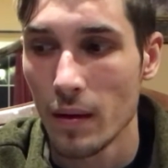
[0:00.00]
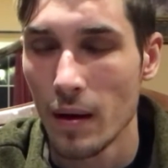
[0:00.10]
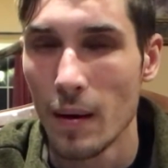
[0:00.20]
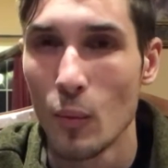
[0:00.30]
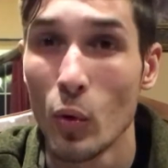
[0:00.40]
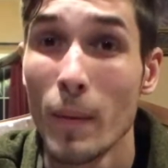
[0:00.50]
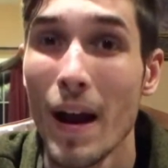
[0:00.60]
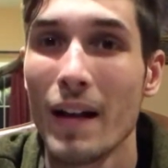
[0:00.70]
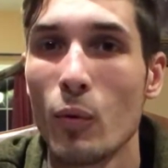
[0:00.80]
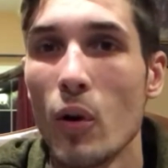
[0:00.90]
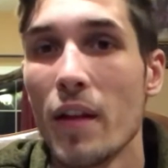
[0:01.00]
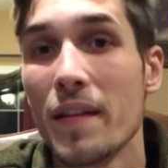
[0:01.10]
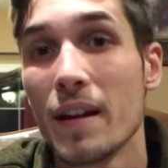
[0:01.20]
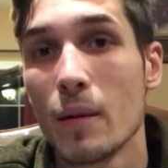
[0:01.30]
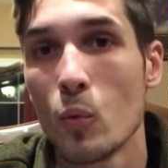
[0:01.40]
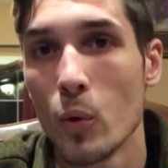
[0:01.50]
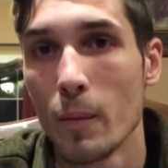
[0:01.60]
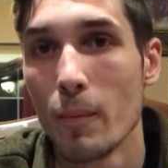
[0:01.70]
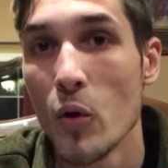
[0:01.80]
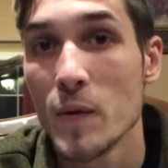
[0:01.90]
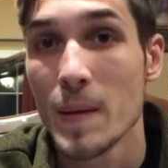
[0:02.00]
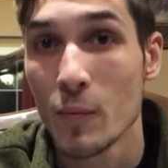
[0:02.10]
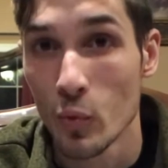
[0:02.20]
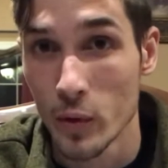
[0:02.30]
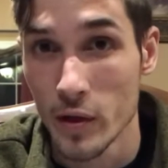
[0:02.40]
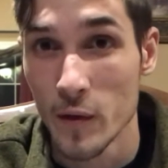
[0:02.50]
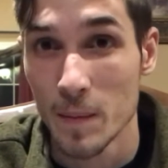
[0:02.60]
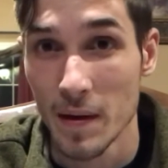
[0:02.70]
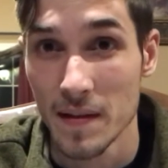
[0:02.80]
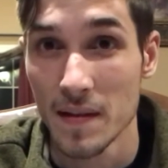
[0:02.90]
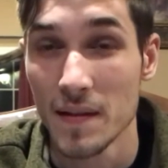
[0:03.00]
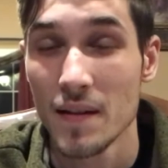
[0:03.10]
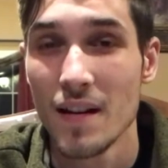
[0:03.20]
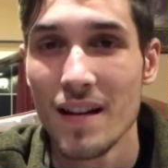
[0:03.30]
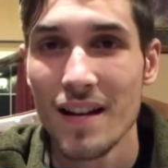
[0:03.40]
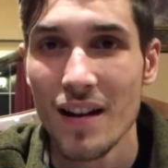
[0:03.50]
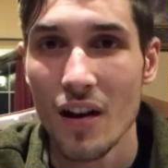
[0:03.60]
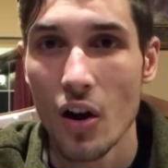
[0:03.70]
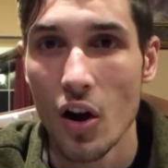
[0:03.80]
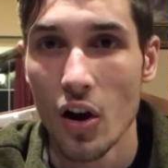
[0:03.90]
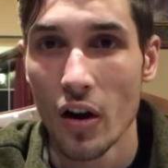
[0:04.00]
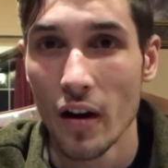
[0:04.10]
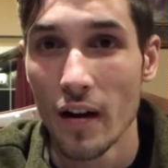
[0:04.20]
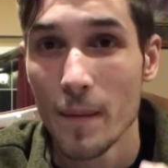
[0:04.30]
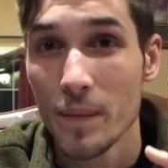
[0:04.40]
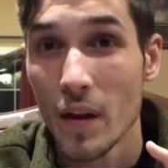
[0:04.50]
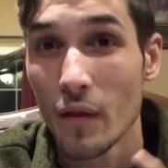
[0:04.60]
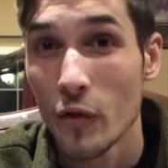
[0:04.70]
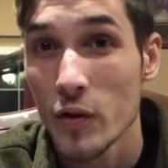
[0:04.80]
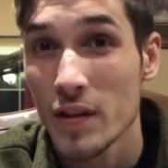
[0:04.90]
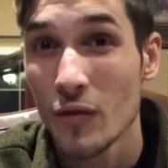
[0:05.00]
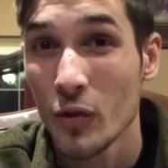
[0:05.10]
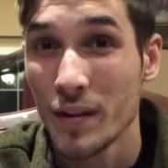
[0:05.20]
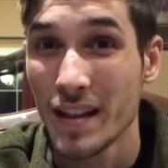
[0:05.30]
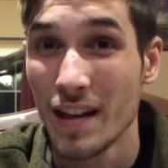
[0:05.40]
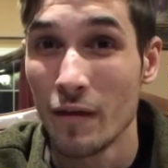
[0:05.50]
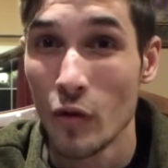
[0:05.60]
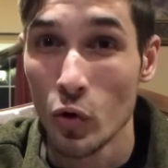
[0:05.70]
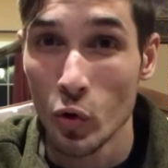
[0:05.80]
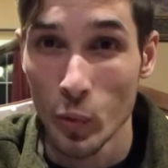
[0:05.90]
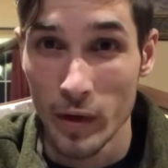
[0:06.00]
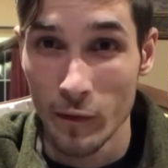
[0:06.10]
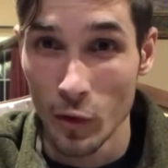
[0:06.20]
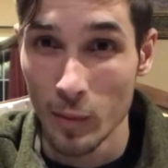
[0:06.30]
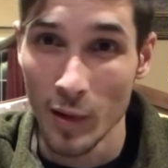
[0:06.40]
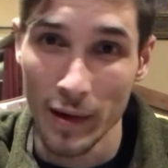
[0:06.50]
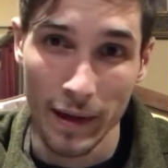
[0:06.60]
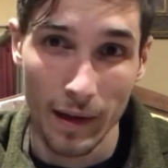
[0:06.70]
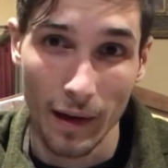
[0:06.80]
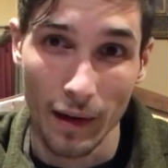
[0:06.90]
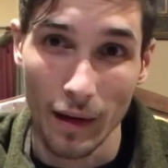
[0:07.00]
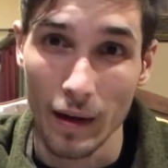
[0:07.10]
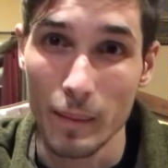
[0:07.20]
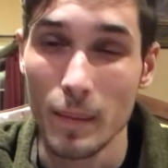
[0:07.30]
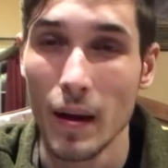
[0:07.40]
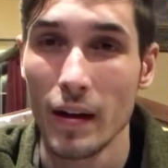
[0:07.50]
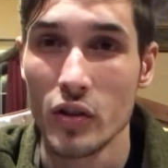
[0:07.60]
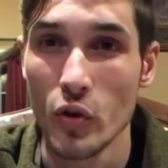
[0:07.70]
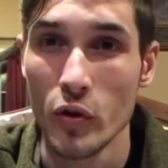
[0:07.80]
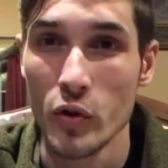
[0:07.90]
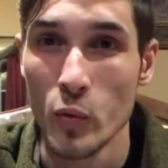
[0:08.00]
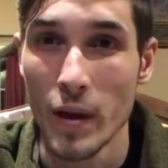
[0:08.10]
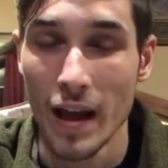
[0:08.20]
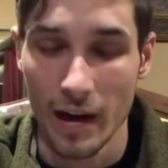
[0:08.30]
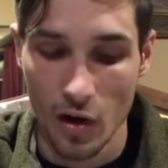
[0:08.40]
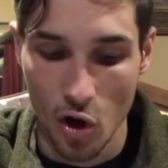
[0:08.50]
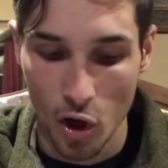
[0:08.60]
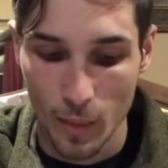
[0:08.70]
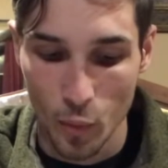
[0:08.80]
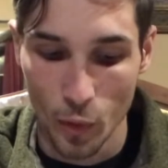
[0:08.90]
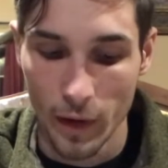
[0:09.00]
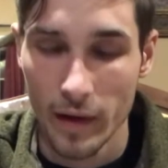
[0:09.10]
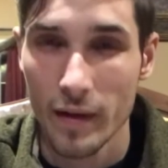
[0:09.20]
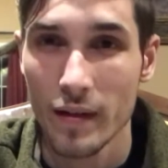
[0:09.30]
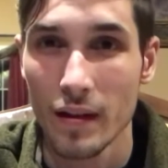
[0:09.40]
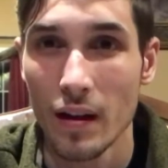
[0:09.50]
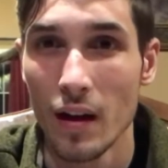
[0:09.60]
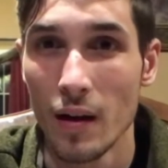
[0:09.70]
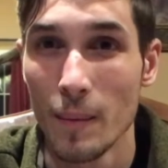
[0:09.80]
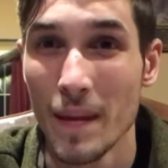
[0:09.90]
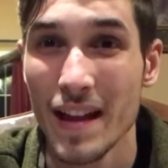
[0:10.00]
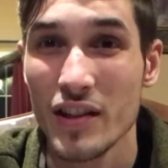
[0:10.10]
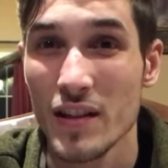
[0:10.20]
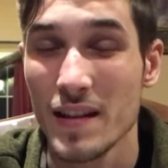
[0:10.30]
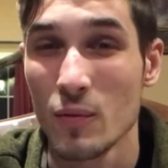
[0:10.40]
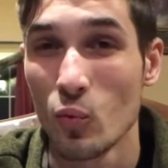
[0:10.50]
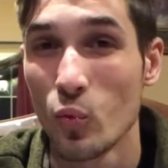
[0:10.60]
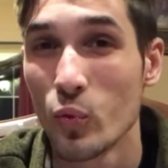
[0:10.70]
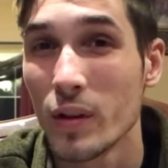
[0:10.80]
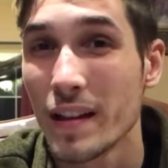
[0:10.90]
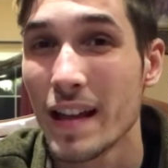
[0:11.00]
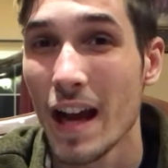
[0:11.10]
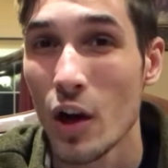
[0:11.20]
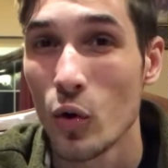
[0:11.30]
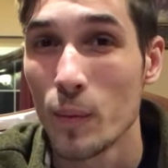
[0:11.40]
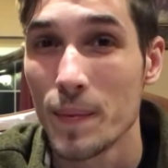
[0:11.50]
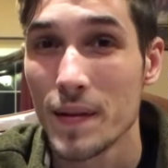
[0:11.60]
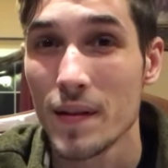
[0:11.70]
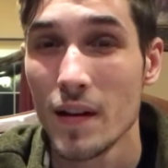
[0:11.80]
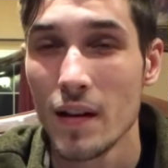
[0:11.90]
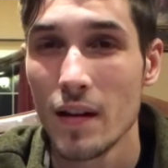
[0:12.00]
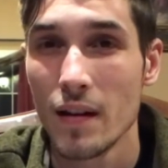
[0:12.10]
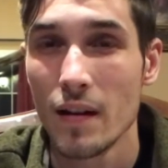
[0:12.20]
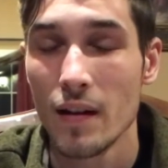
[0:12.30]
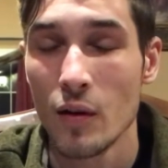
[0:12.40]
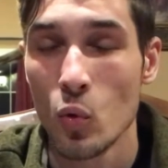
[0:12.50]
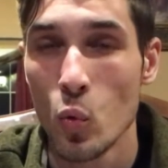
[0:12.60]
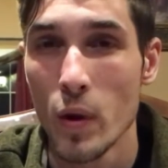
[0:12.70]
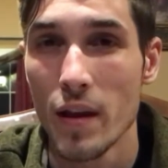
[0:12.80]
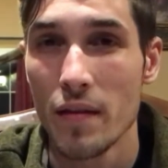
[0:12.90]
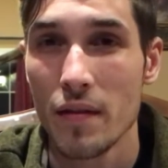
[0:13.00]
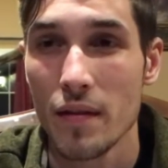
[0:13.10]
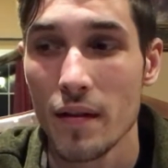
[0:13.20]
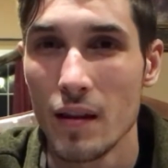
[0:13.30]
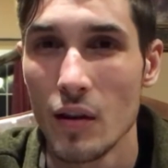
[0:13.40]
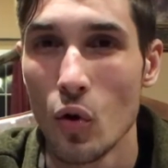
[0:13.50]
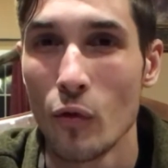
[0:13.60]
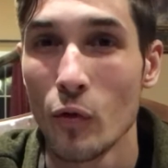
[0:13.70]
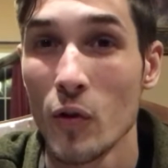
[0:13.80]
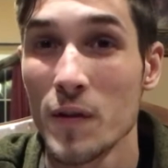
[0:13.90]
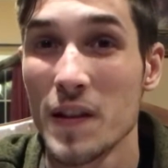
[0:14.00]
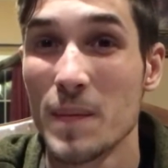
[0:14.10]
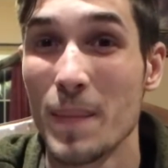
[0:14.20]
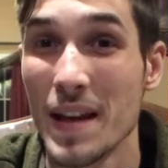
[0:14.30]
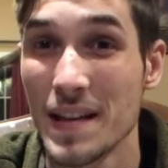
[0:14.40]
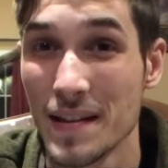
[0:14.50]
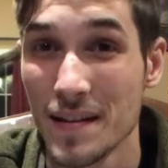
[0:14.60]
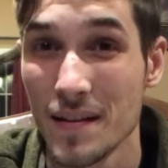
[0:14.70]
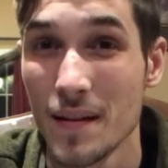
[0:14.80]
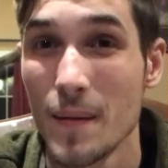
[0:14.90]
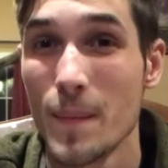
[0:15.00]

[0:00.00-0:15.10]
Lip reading: I think where most people would use buses are, first of all, to get a vocal reverb like I showed you we had on our board. That just really helps with the overall space